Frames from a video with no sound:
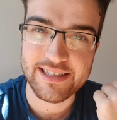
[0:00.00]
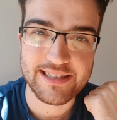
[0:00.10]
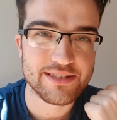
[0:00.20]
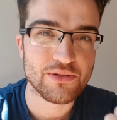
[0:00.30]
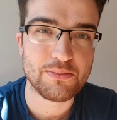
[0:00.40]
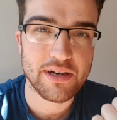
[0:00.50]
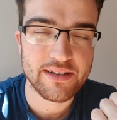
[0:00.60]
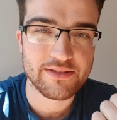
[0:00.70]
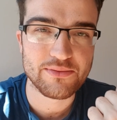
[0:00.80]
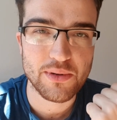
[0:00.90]
This is all
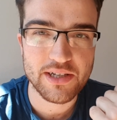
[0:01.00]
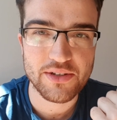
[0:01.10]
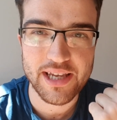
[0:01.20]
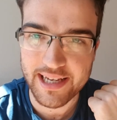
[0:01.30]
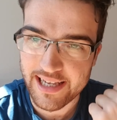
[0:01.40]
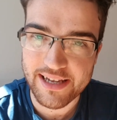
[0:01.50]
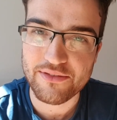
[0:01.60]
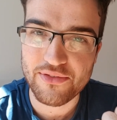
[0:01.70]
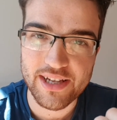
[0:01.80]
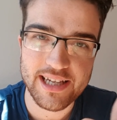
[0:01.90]
part of why you get
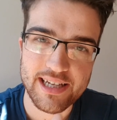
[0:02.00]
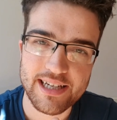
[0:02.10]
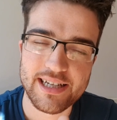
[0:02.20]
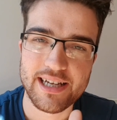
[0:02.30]
kit fee.